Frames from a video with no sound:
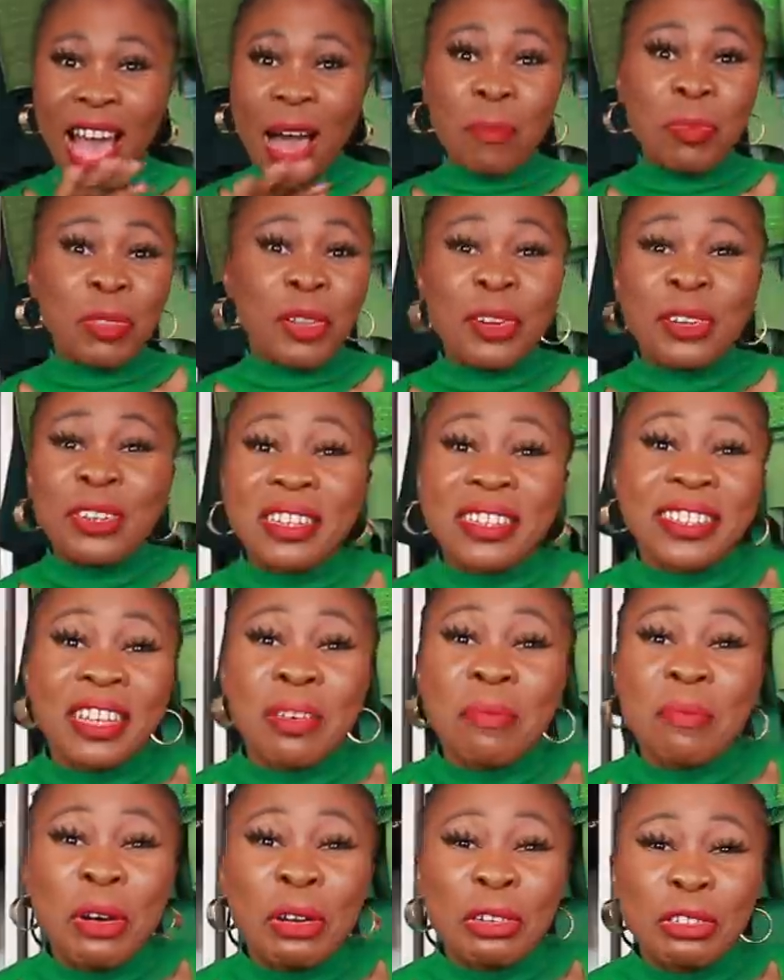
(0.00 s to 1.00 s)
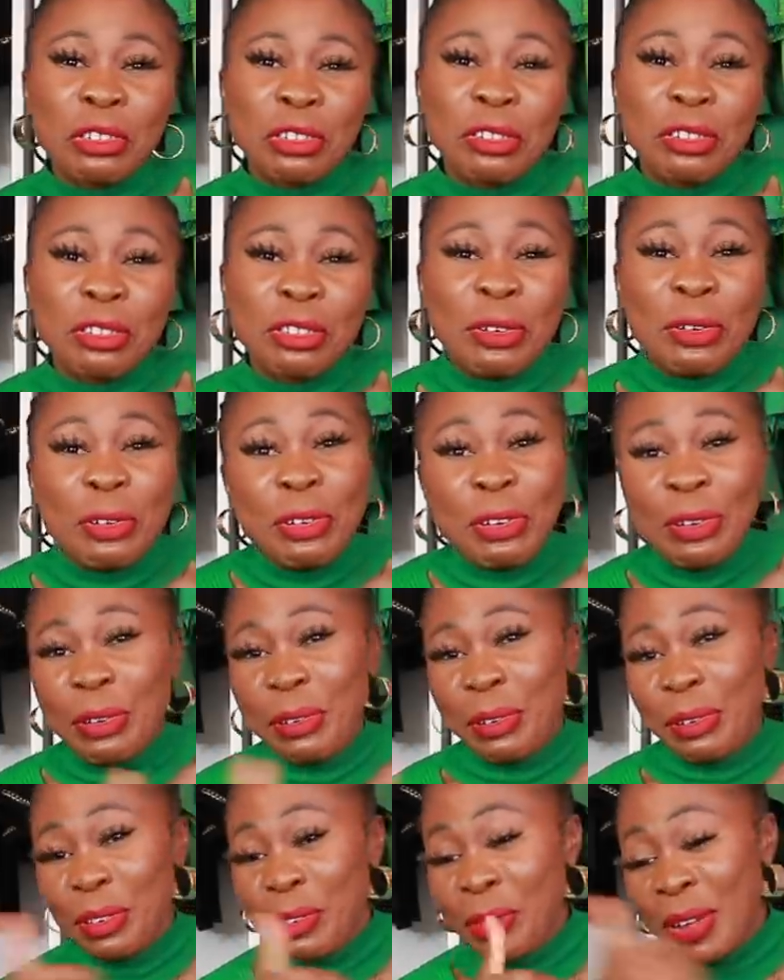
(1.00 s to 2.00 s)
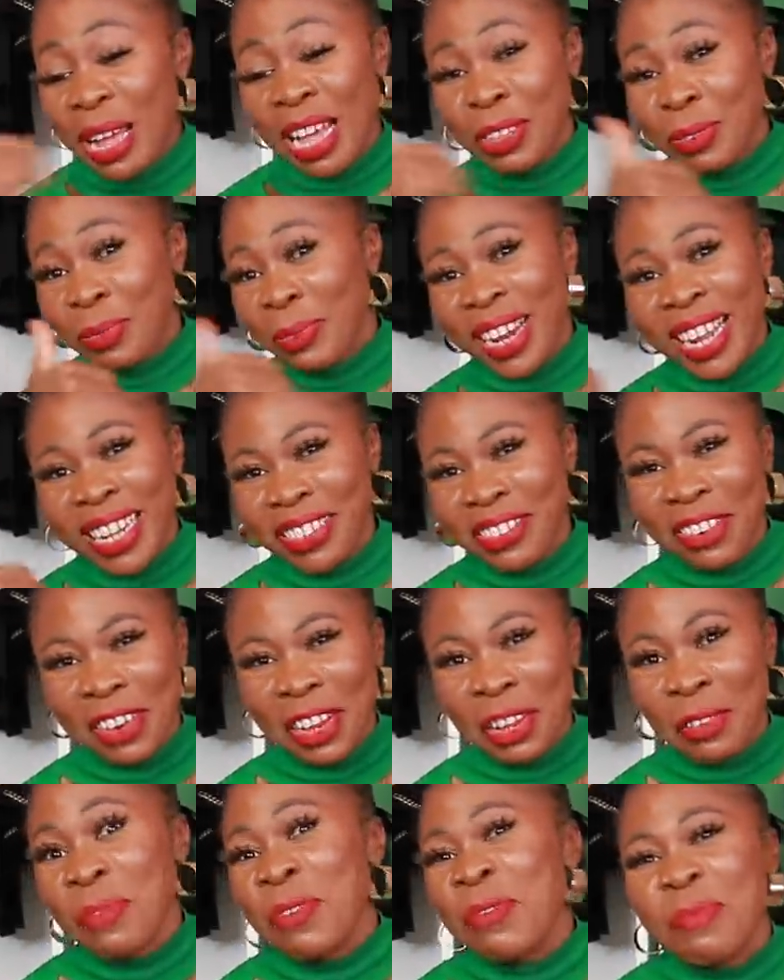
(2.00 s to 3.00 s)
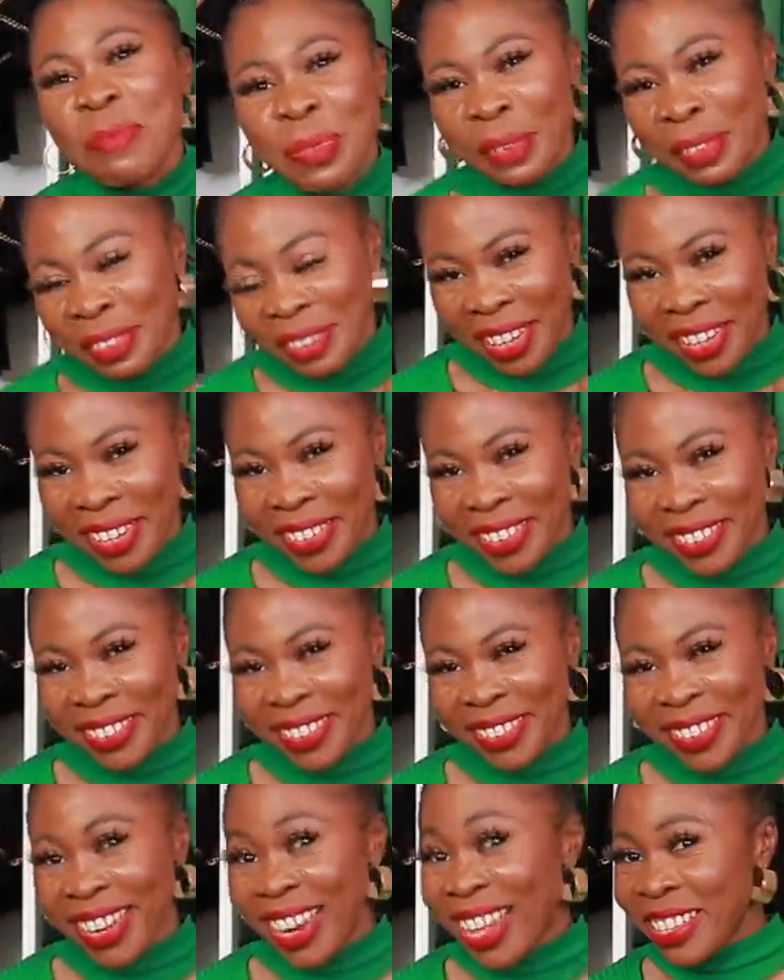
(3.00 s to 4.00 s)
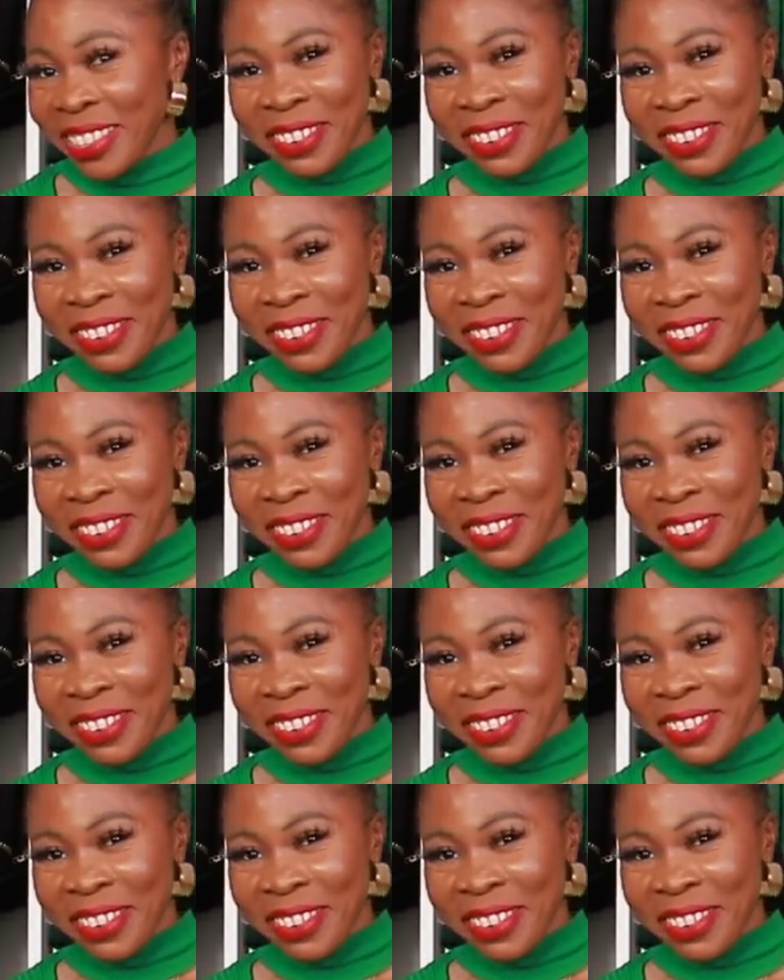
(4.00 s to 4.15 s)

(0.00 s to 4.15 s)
I'm not going to say much, so you guys will enjoy brief music. Let's